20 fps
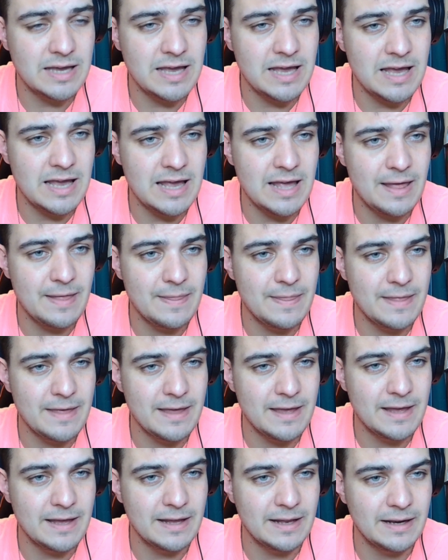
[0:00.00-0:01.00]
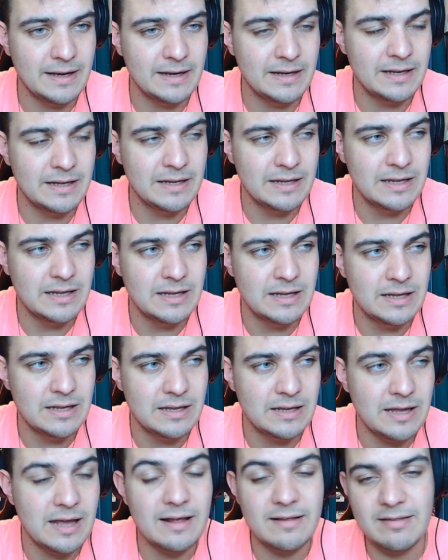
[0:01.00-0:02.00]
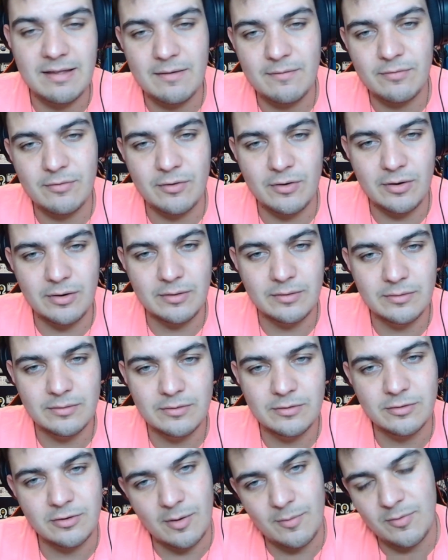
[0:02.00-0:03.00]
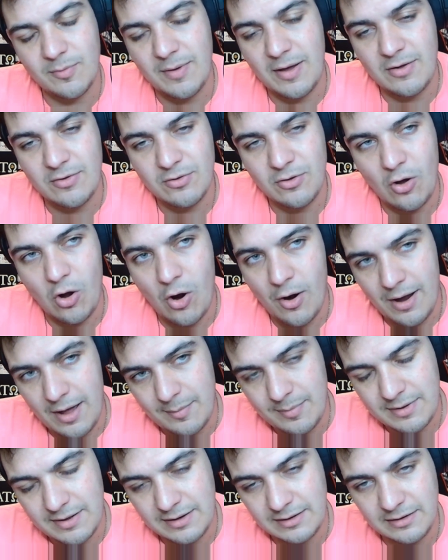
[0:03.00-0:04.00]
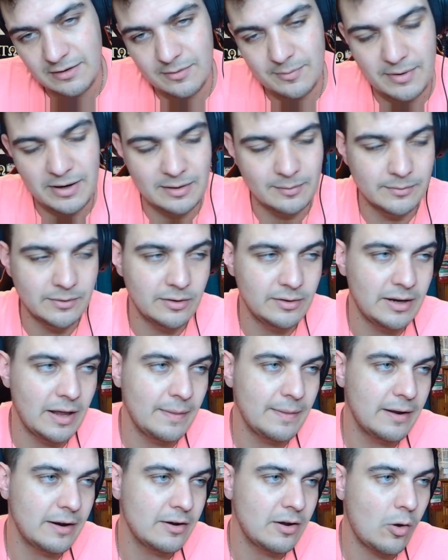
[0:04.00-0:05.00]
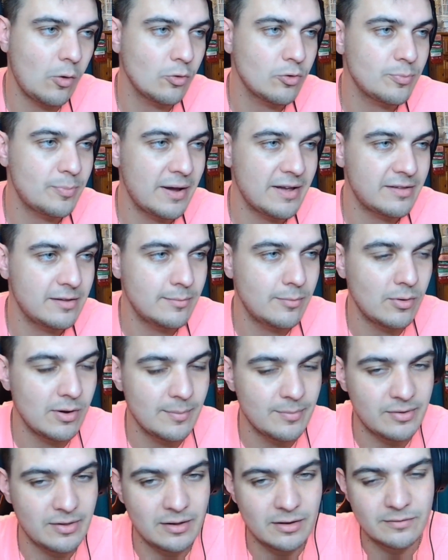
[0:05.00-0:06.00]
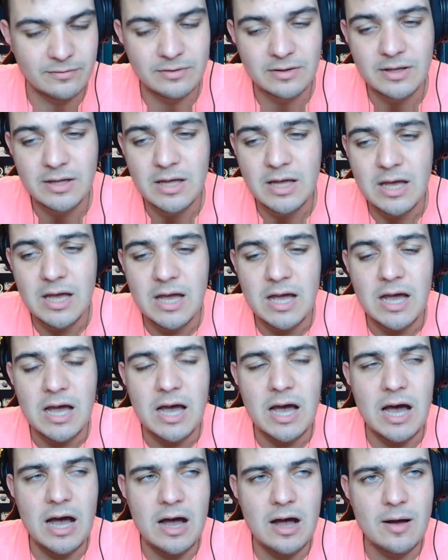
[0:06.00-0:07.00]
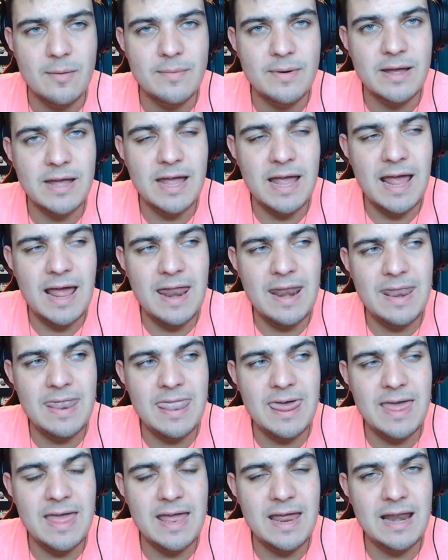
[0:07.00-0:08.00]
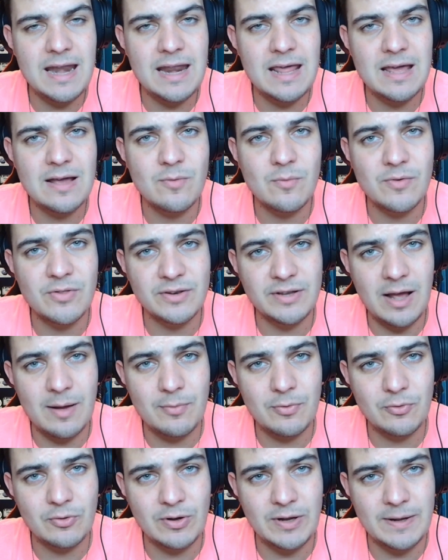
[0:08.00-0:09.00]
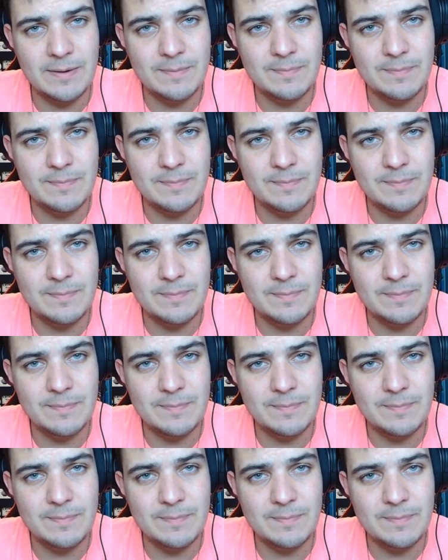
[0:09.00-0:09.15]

and then except for Scrub Smash. R.I.P. to the bottom dude down there, old spicy boy himself. And then with the top three,